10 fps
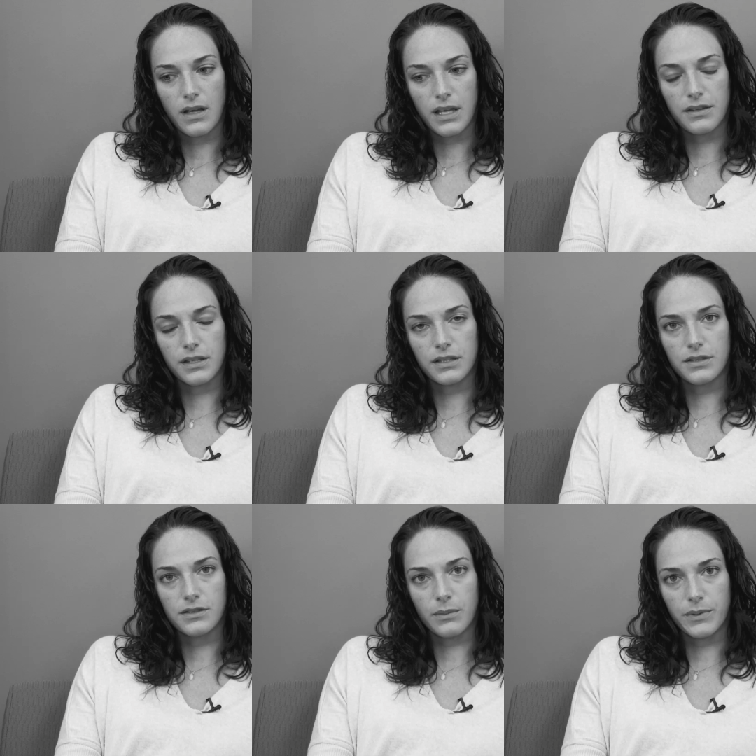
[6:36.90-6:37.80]
I think
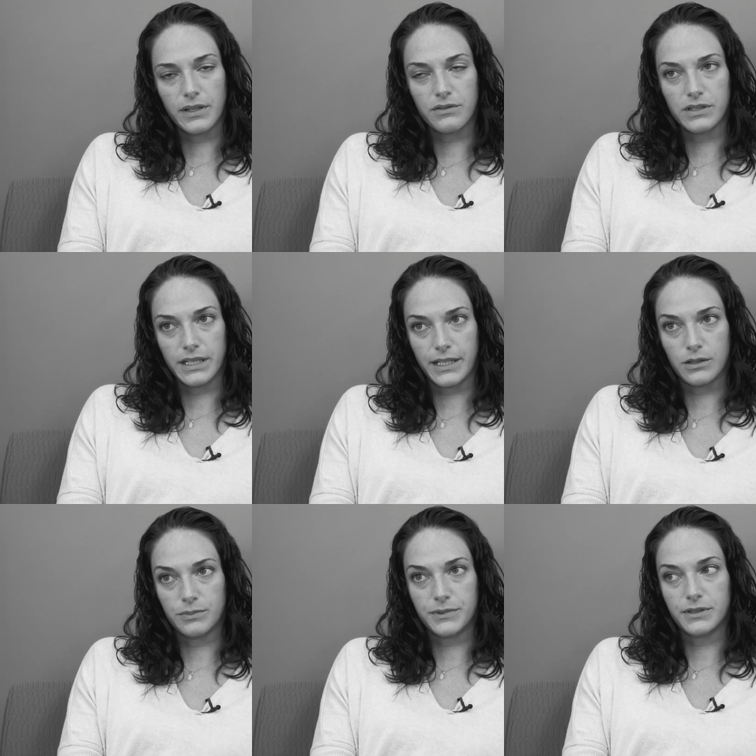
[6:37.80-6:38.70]
something that really
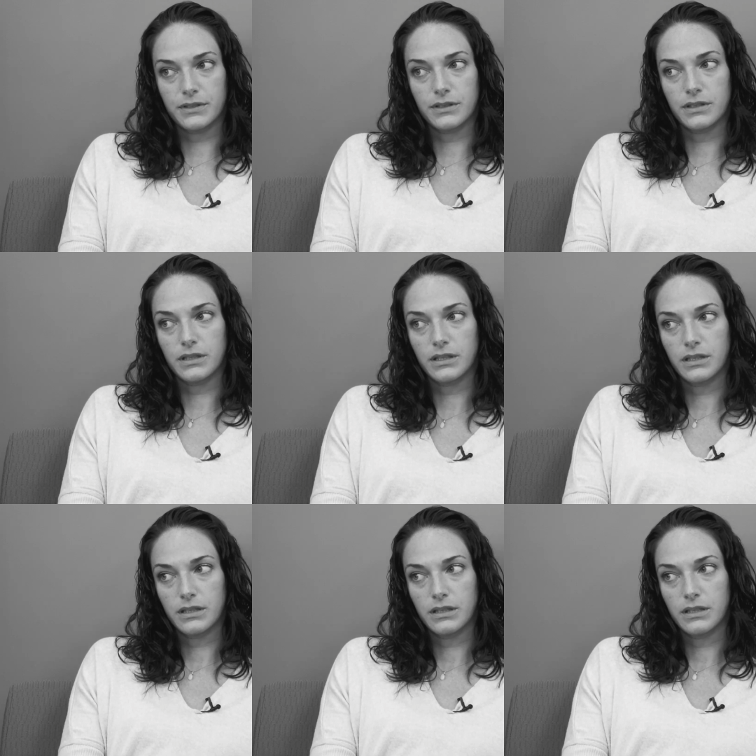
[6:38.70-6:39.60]
helped
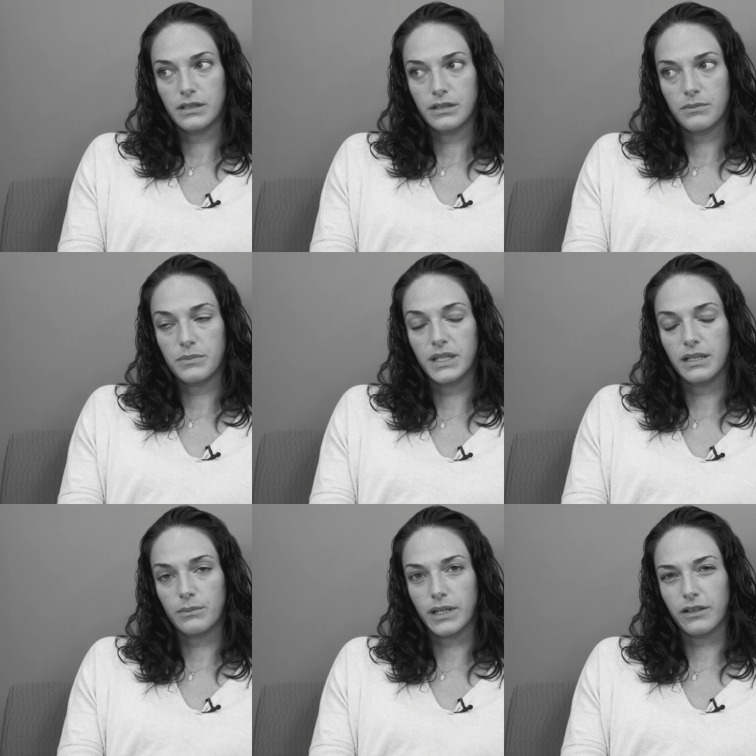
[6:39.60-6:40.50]
me
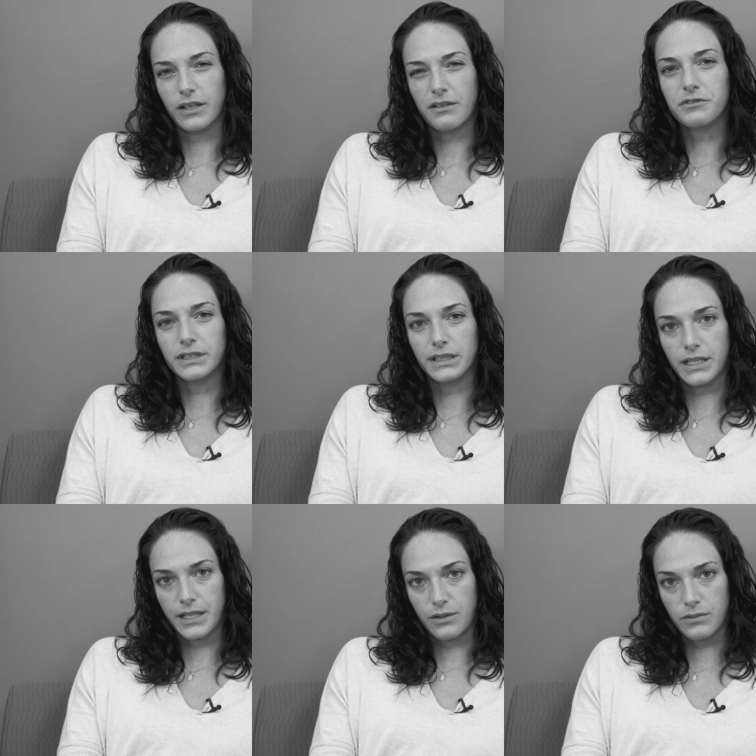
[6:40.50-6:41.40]
in my recovery
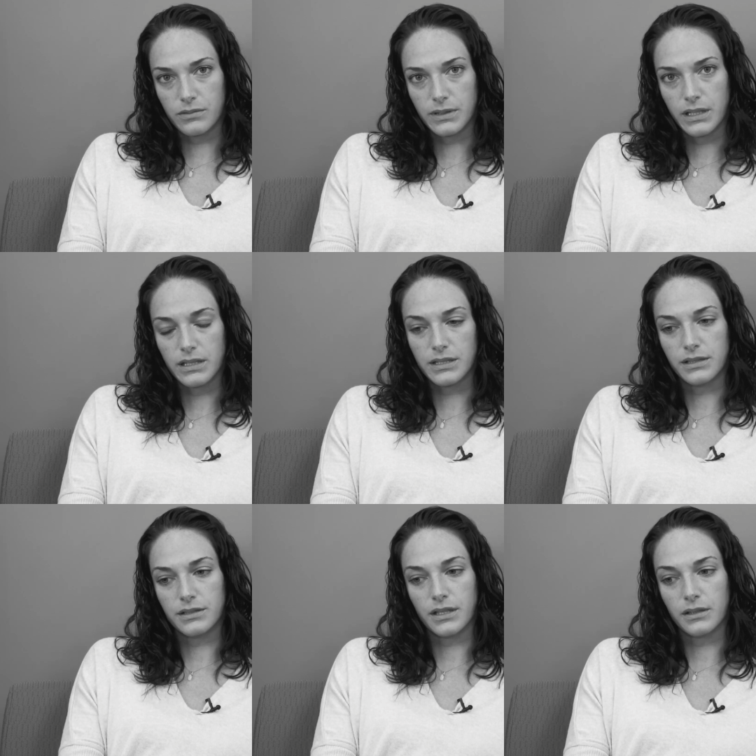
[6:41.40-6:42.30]
now
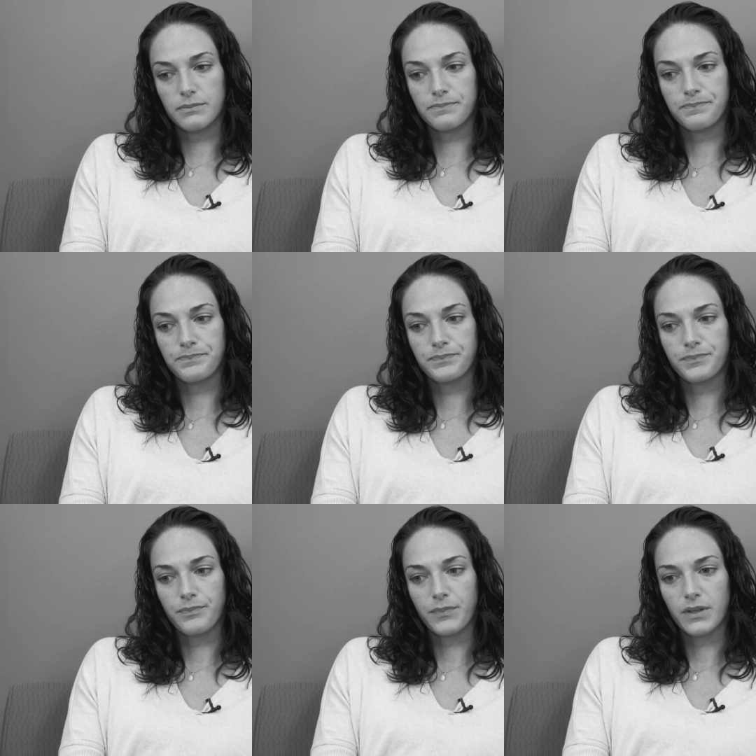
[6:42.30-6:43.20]
is
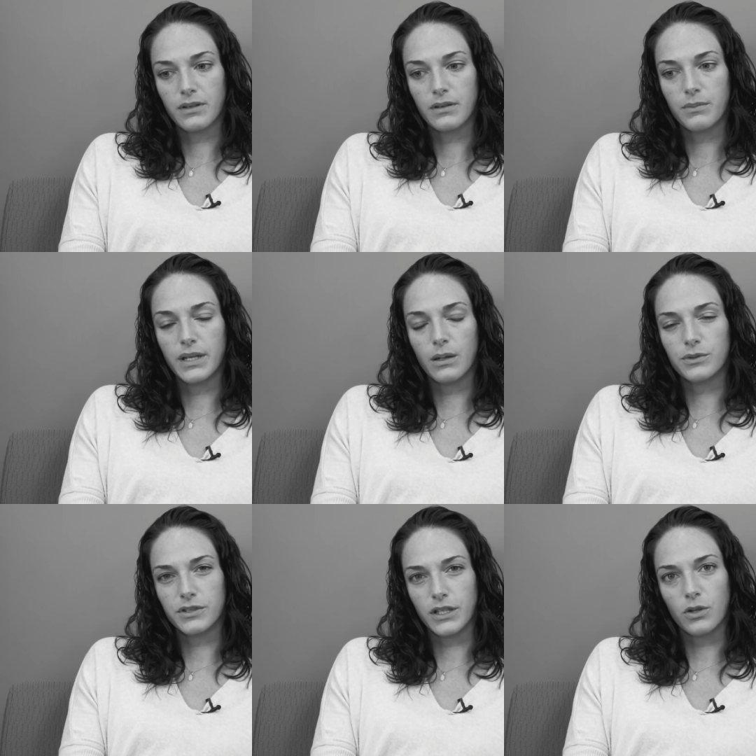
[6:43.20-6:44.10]
being able
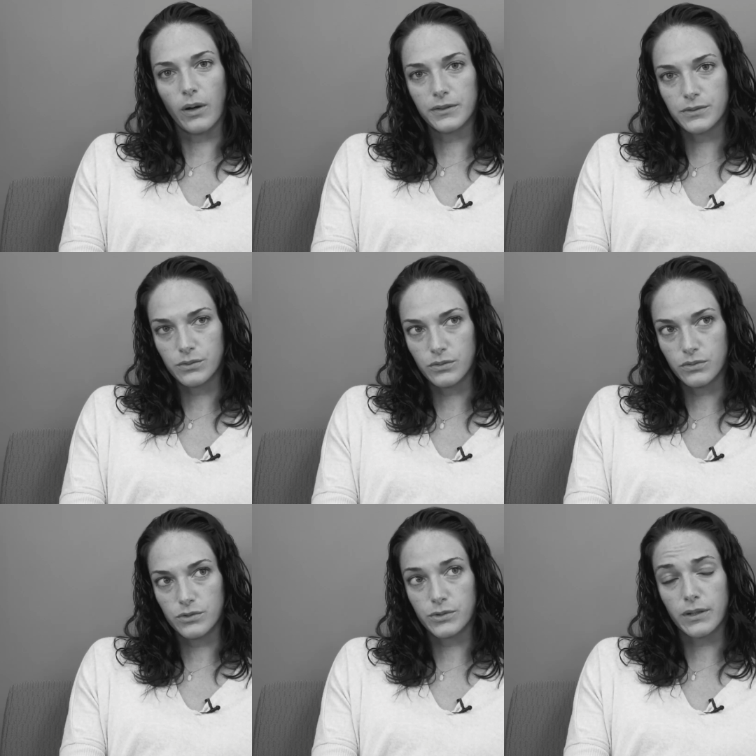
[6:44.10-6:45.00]
to like go out
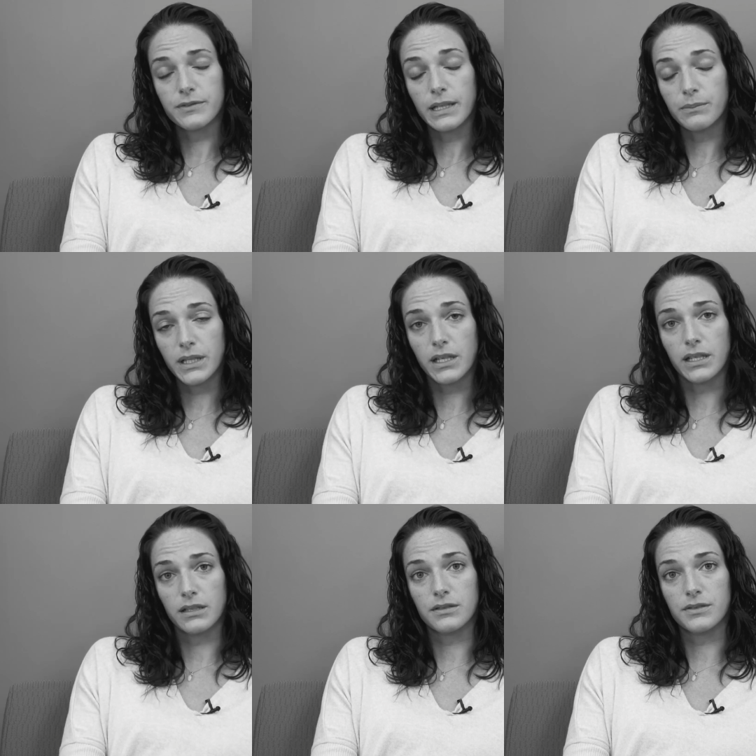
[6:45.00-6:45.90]
to 12-step
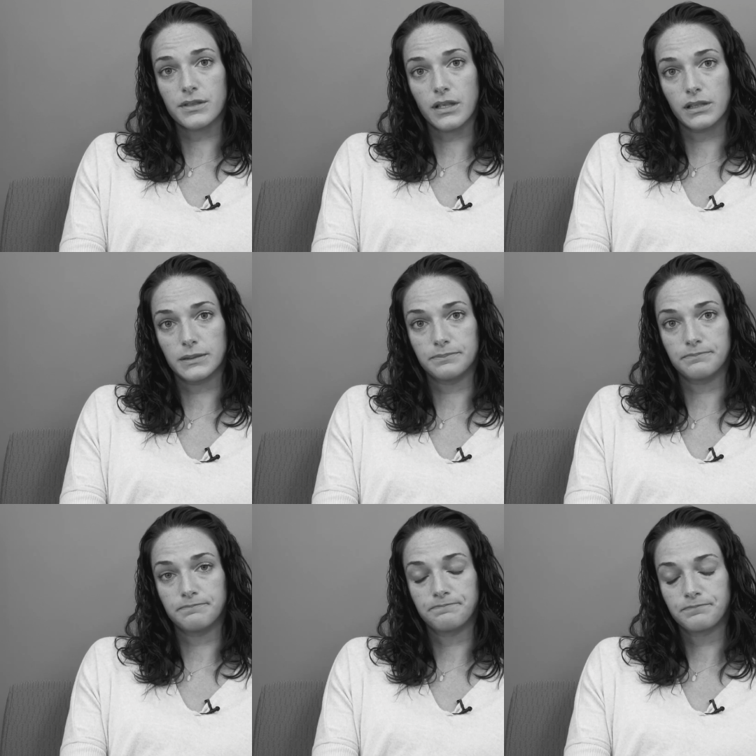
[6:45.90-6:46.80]
meetings
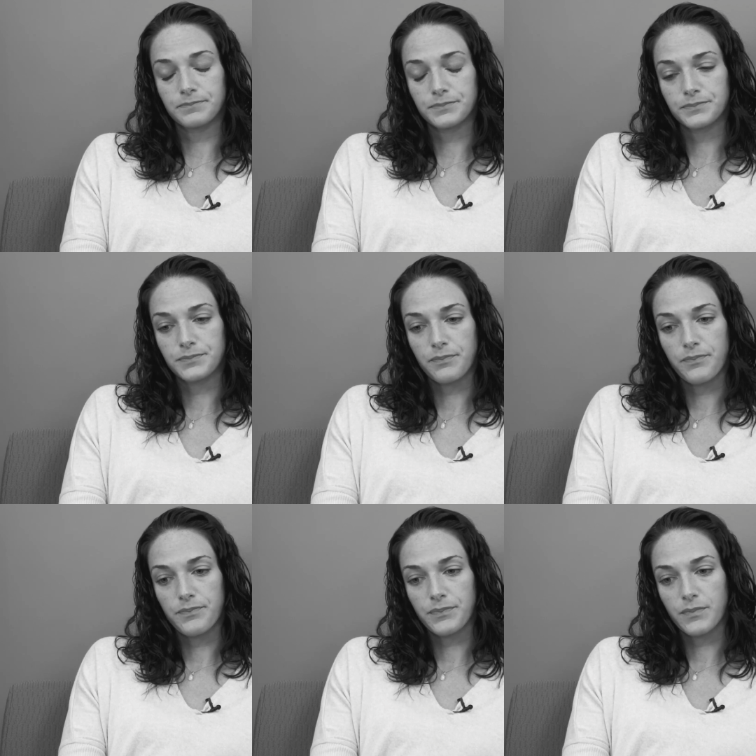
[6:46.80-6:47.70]
at
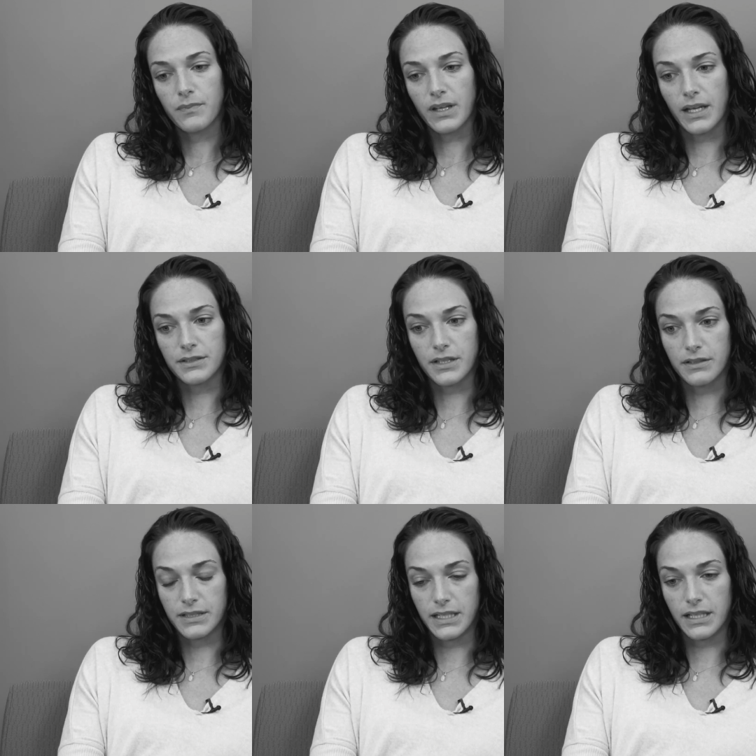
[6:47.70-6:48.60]

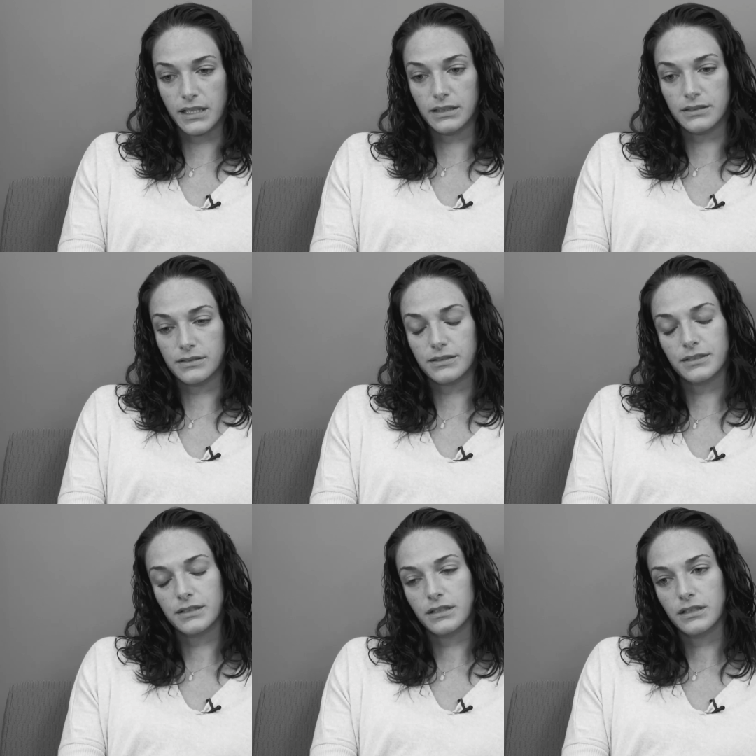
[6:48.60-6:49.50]
Tully,
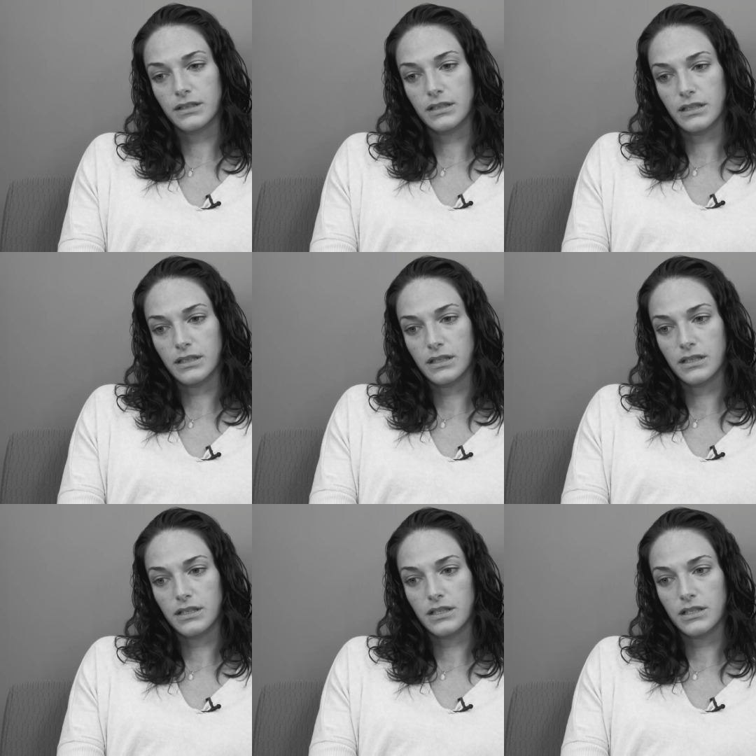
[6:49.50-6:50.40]
and
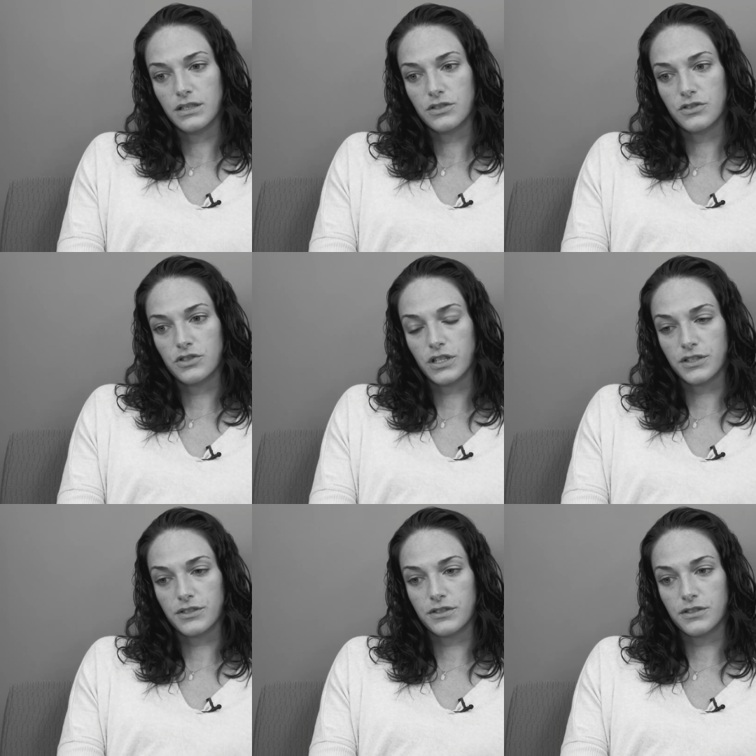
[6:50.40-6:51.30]

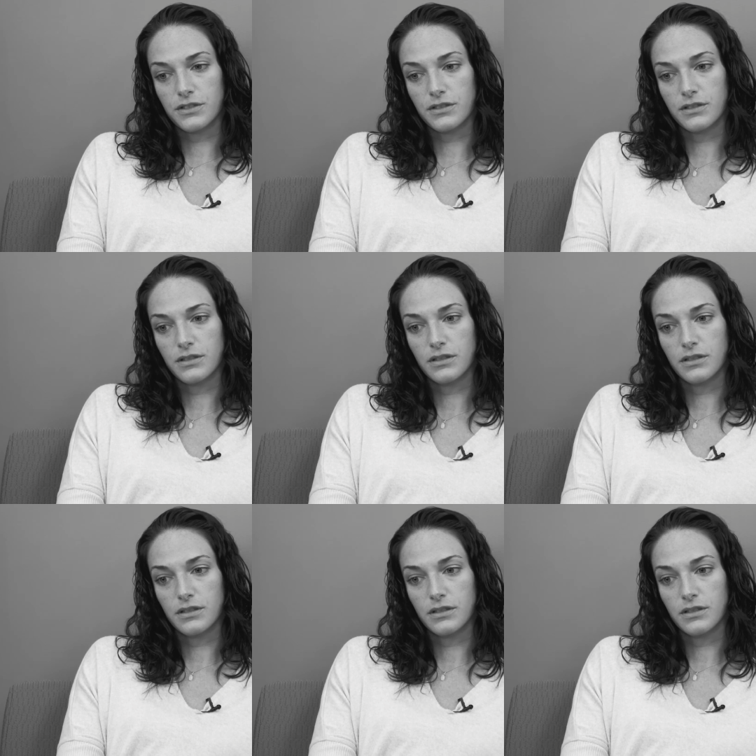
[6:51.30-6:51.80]
just,